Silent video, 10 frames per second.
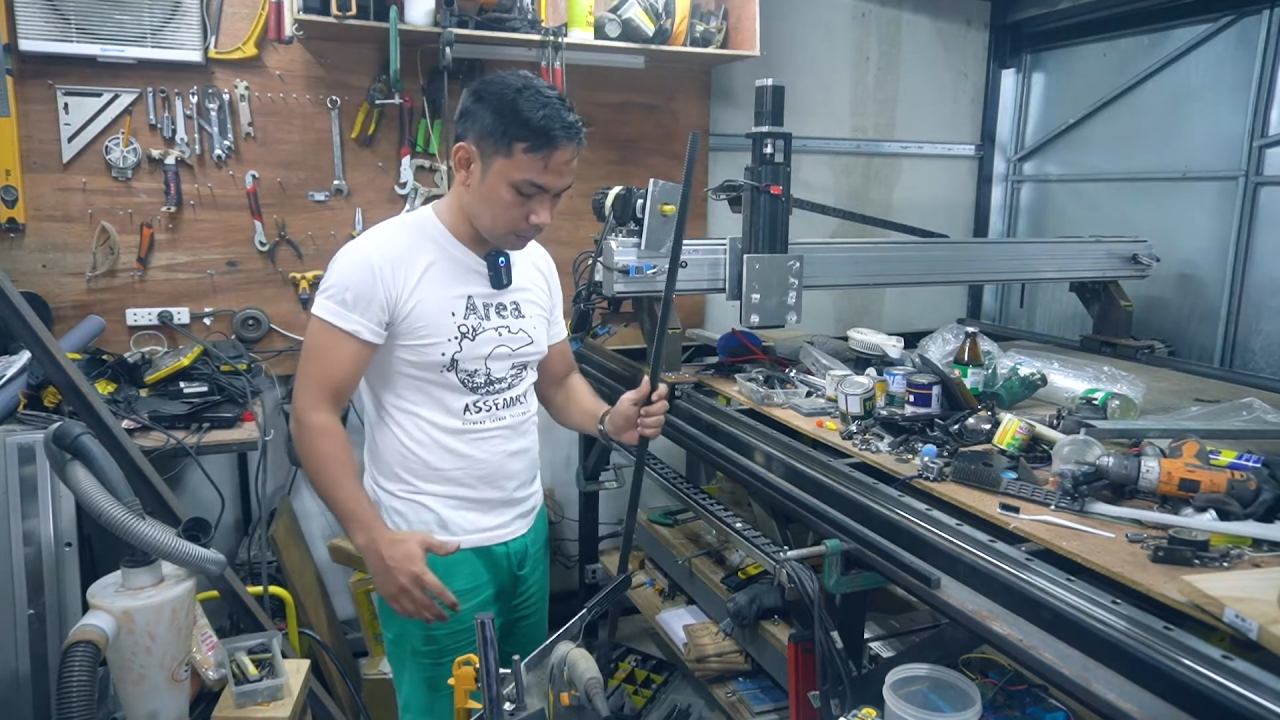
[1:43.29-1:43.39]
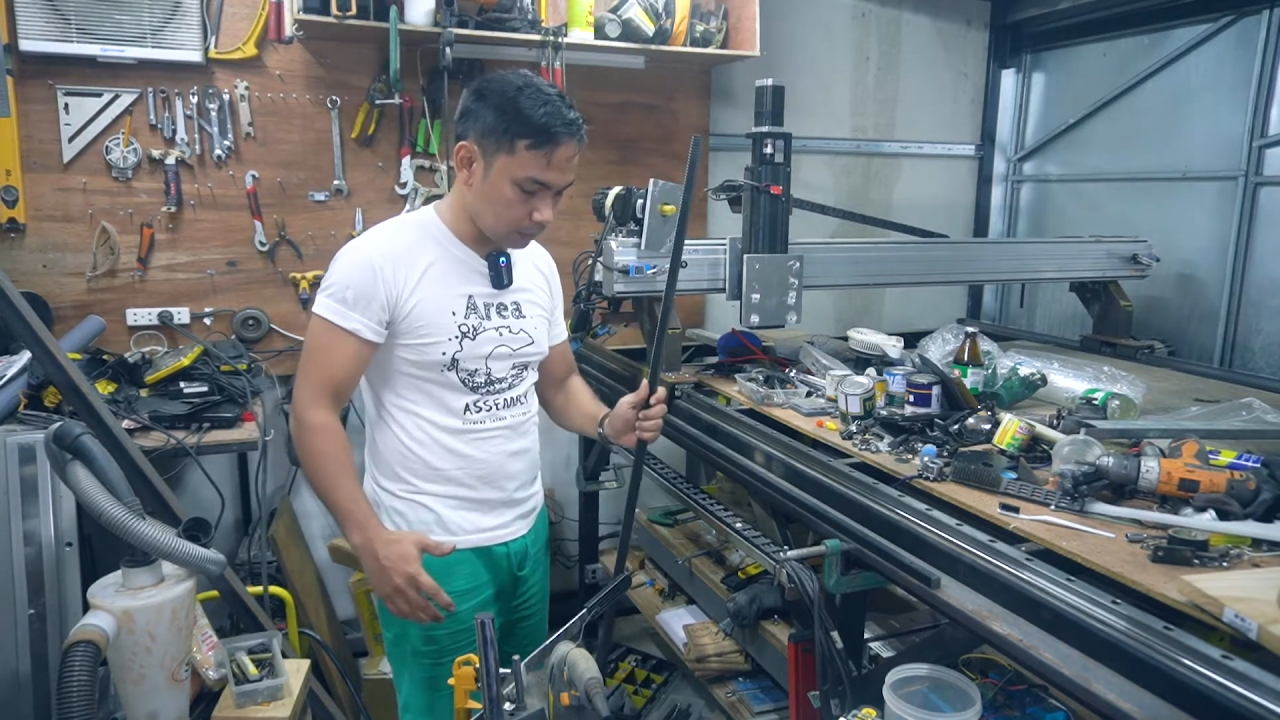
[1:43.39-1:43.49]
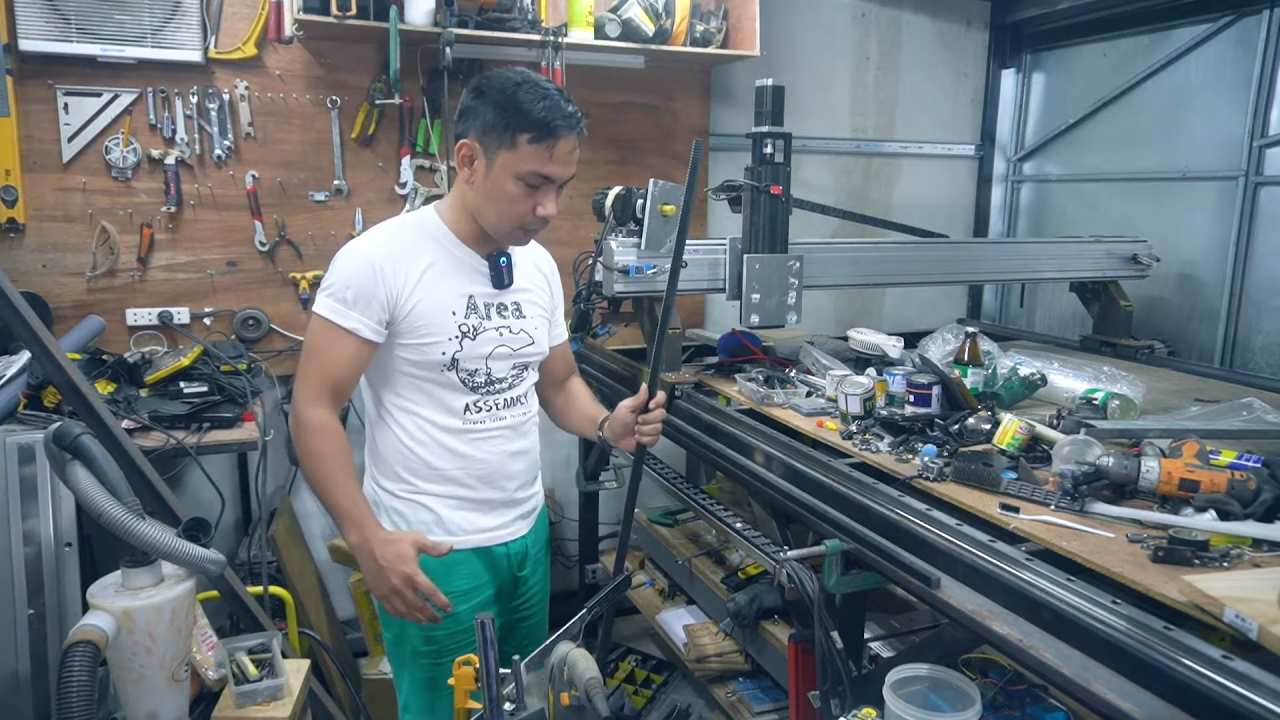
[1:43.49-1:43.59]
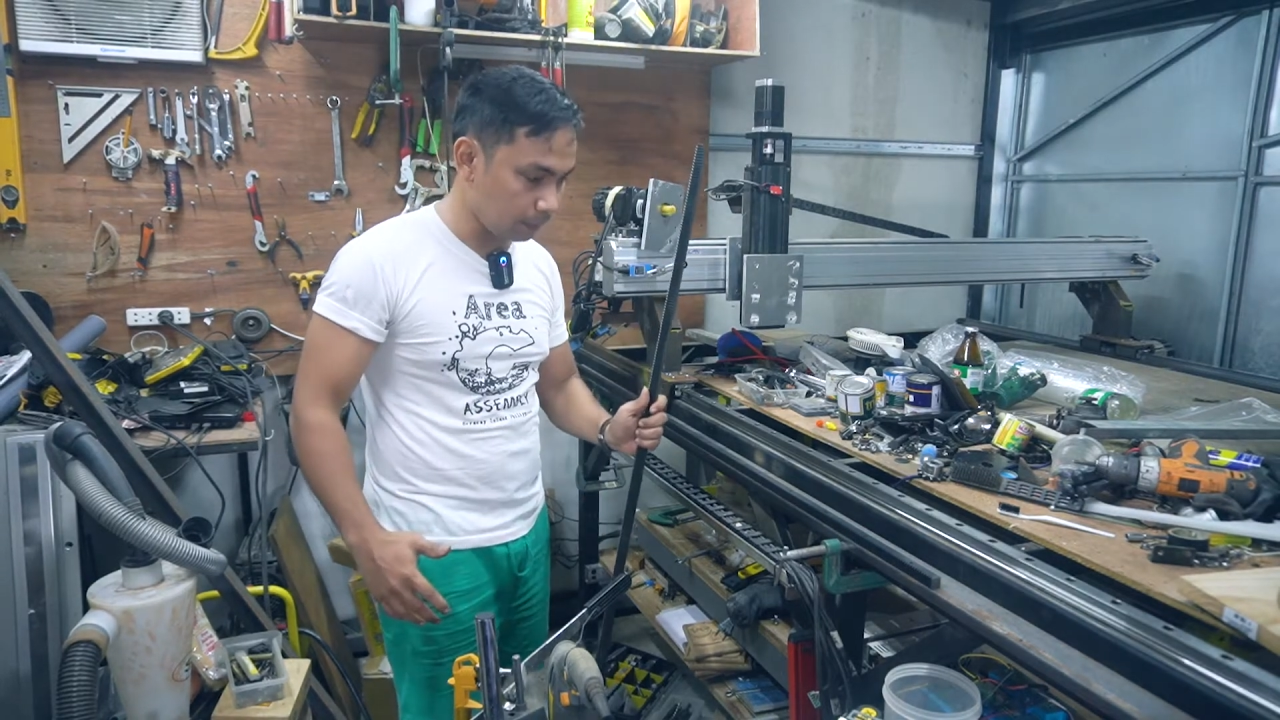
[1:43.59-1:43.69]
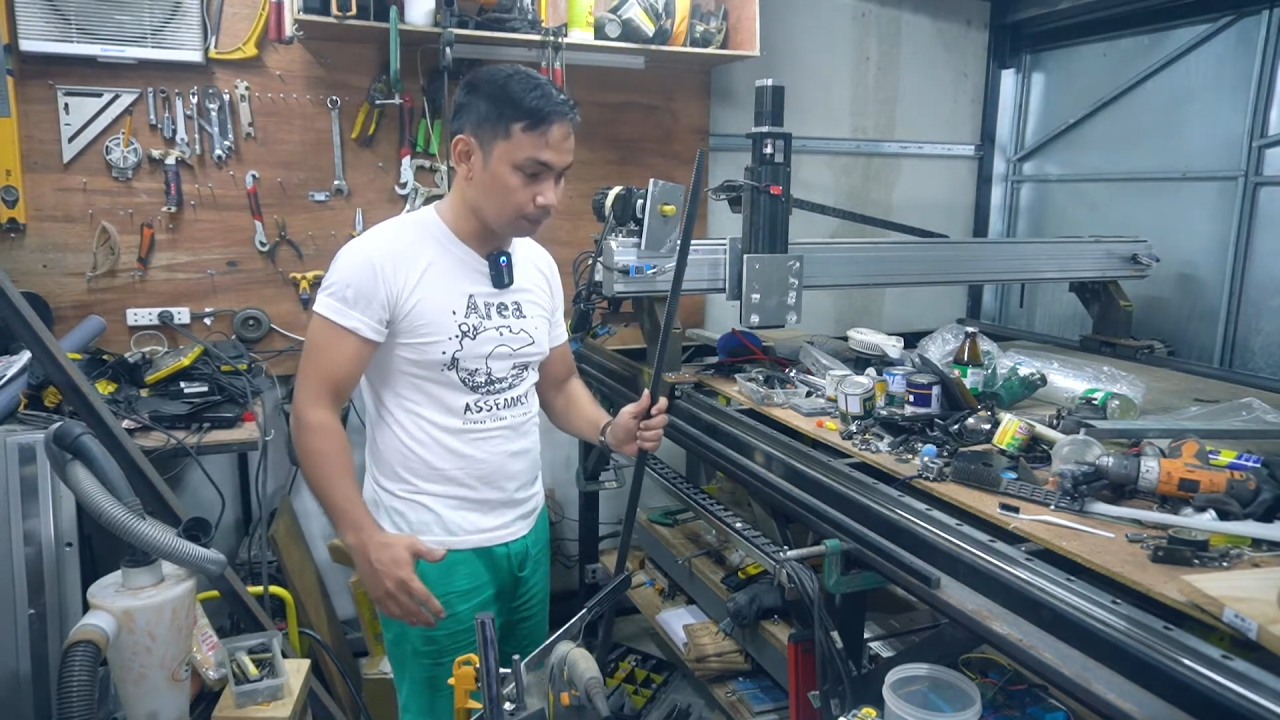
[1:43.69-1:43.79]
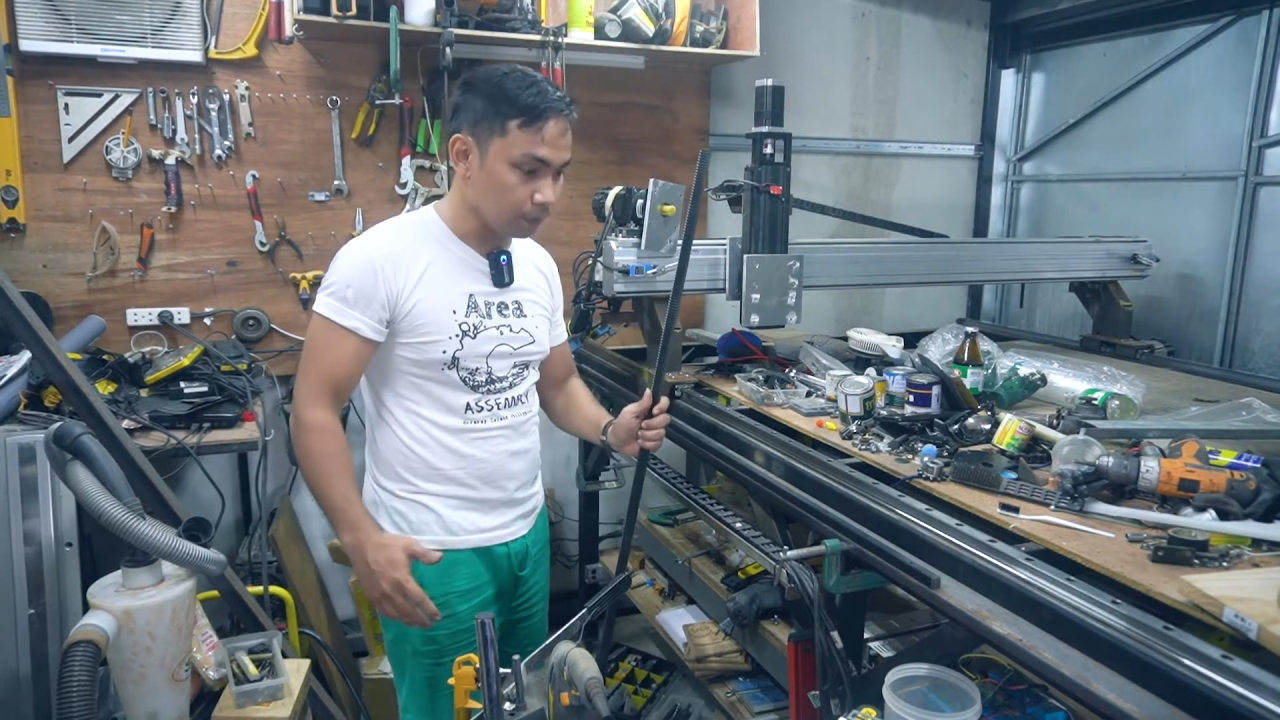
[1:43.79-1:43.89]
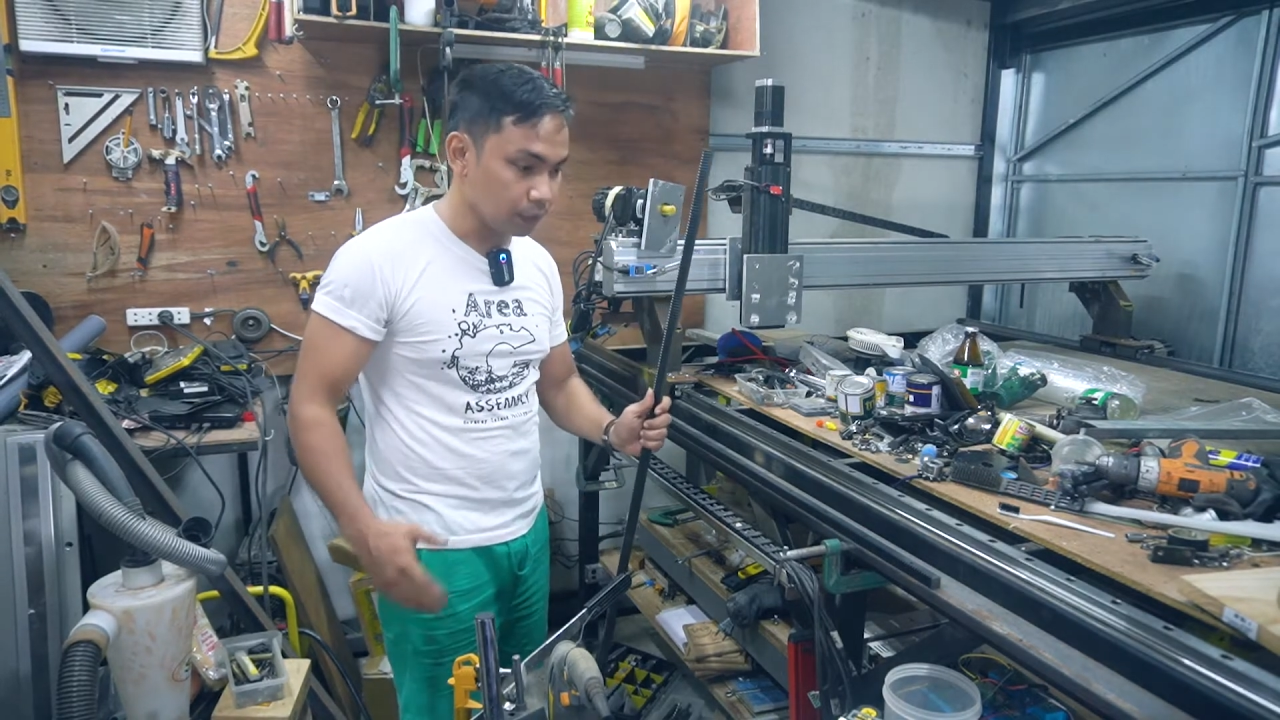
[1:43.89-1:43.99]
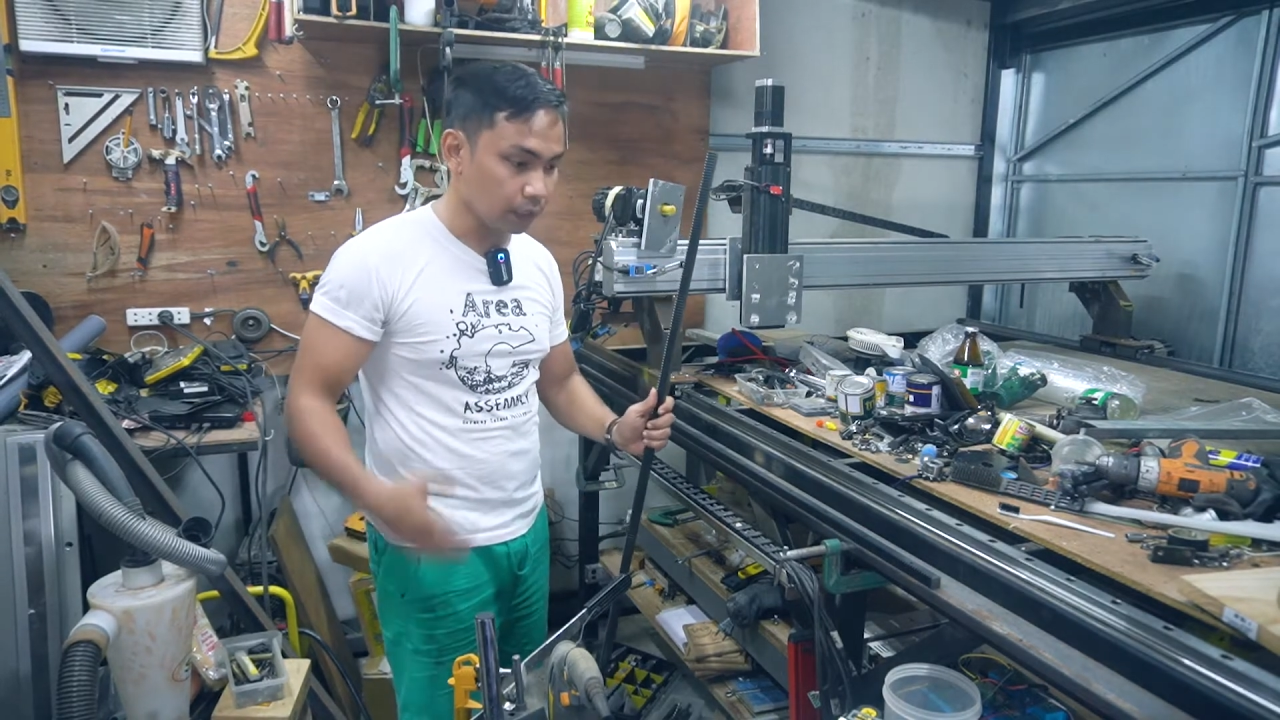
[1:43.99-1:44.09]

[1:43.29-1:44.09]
system,